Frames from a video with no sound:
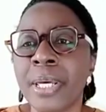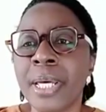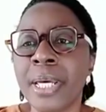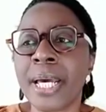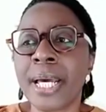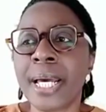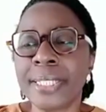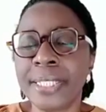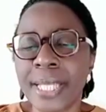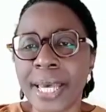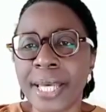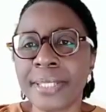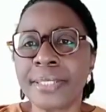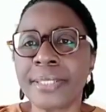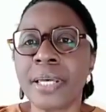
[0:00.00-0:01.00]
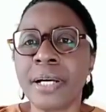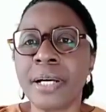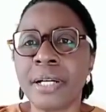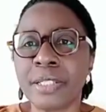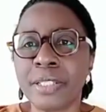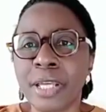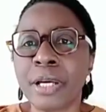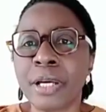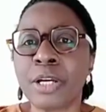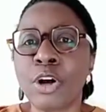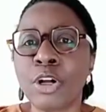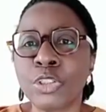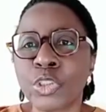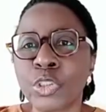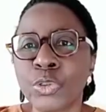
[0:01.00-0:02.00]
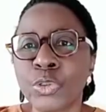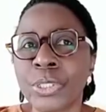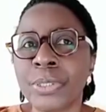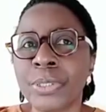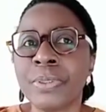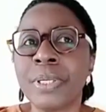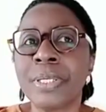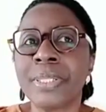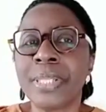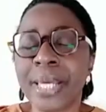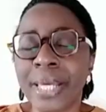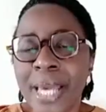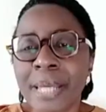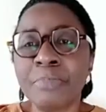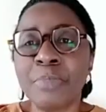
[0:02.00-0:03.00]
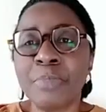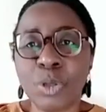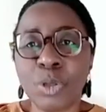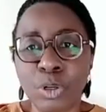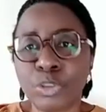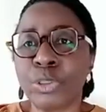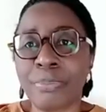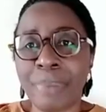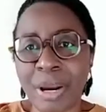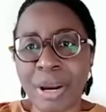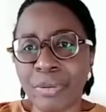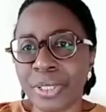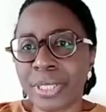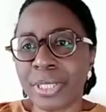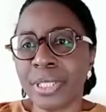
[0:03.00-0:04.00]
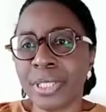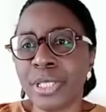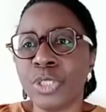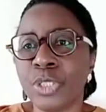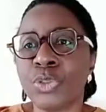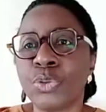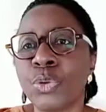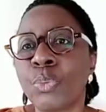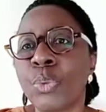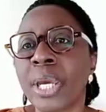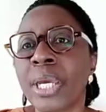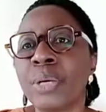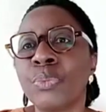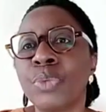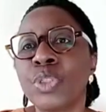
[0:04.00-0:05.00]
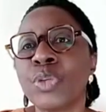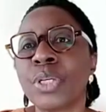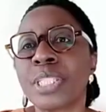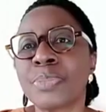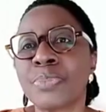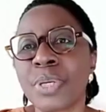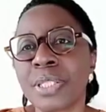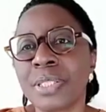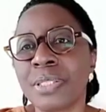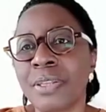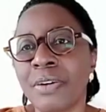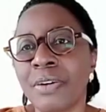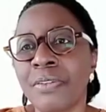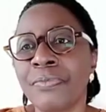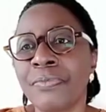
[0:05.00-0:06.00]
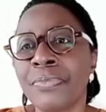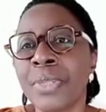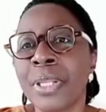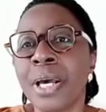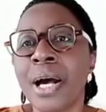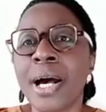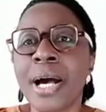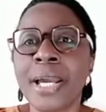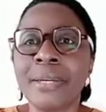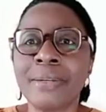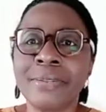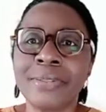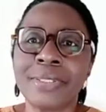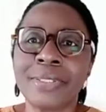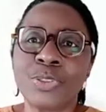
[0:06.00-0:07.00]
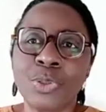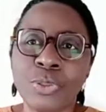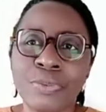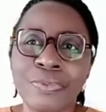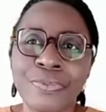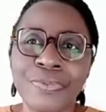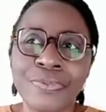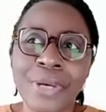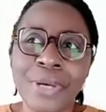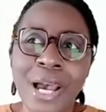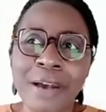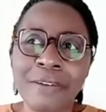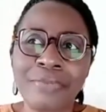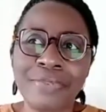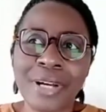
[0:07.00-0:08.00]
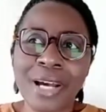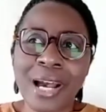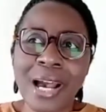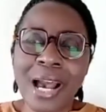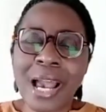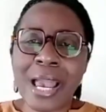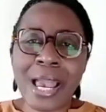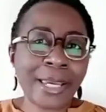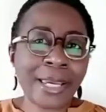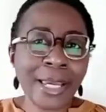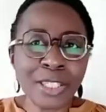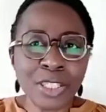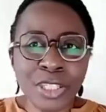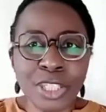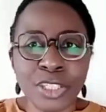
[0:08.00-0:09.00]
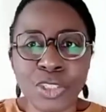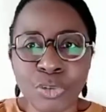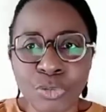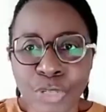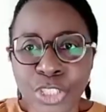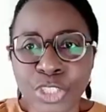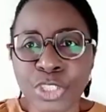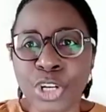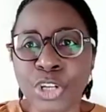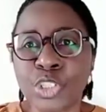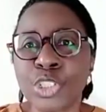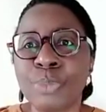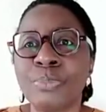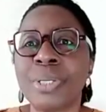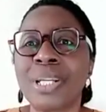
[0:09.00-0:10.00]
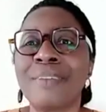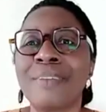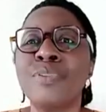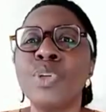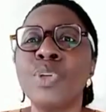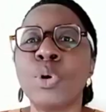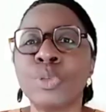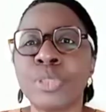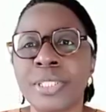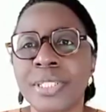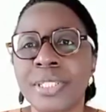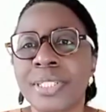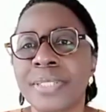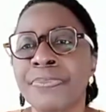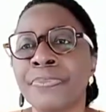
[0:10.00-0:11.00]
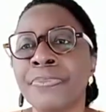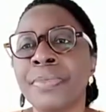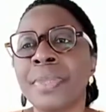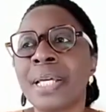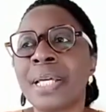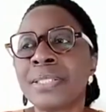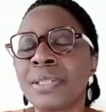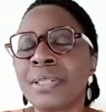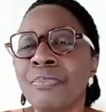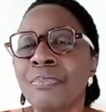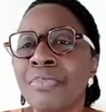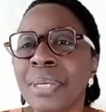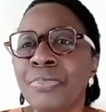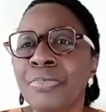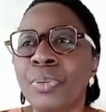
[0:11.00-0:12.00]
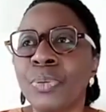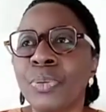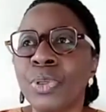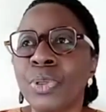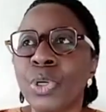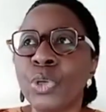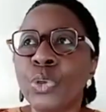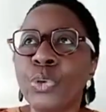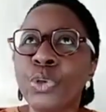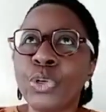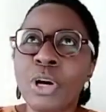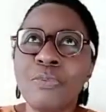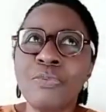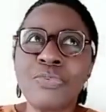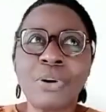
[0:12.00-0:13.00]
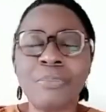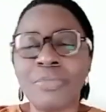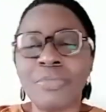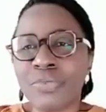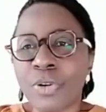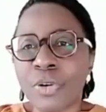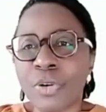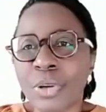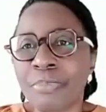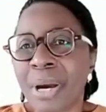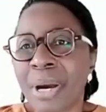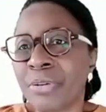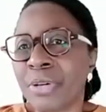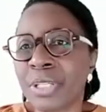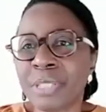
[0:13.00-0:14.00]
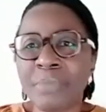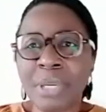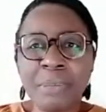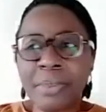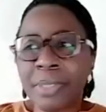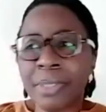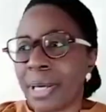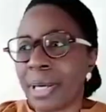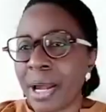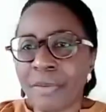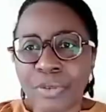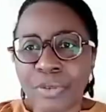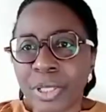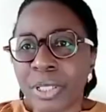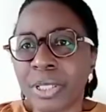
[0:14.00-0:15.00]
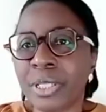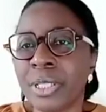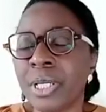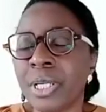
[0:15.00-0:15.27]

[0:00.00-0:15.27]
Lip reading: And yes, there can be cultural barriers to the way in which you express love. I sort of I can't say it's a research, but I've noticed that some people who come from foreign backgrounds, maybe Africa,